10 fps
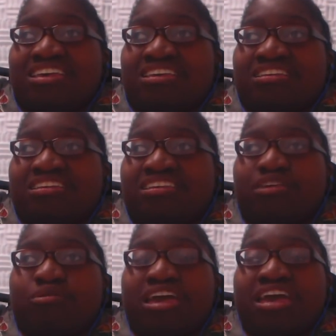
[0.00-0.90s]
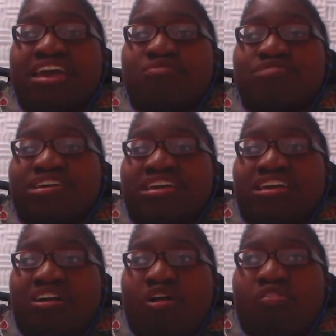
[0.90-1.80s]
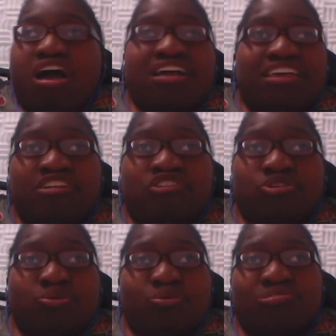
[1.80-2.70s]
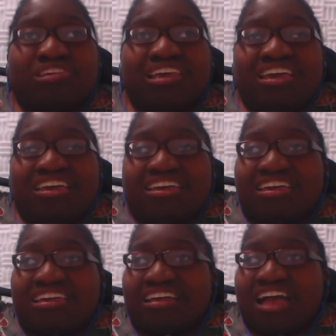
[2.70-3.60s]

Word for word: seemed to have a lot of issues. And